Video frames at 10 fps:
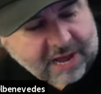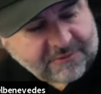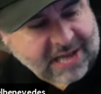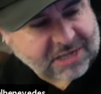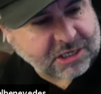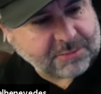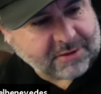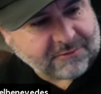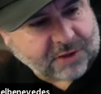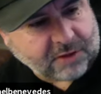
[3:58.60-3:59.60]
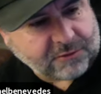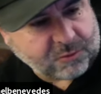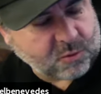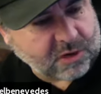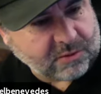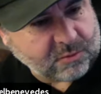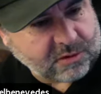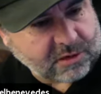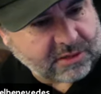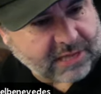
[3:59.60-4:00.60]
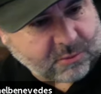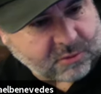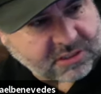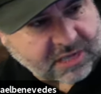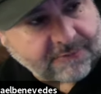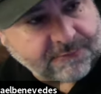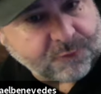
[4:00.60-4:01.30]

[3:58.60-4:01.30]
actually been involved in one that was 4